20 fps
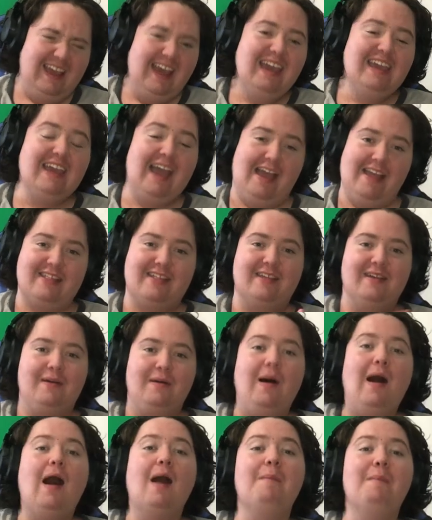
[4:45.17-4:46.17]
Yes,
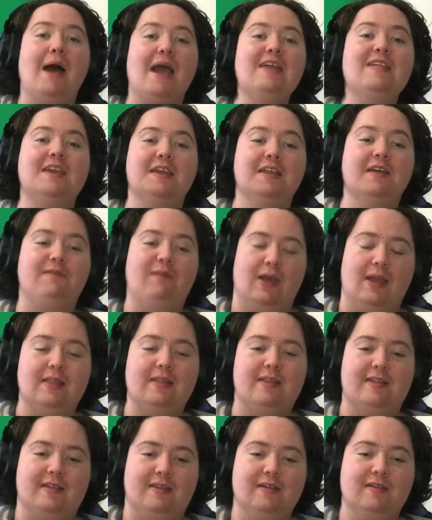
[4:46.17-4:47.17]
amazing
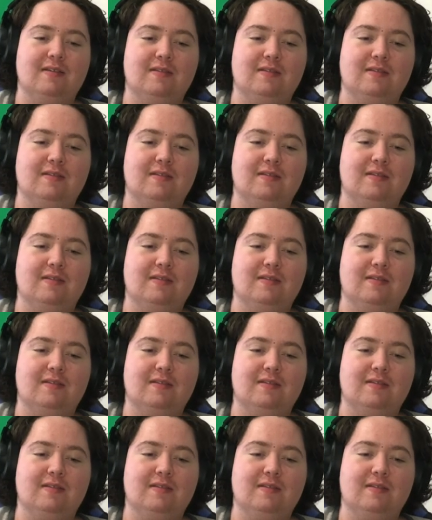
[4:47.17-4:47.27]
defense. That's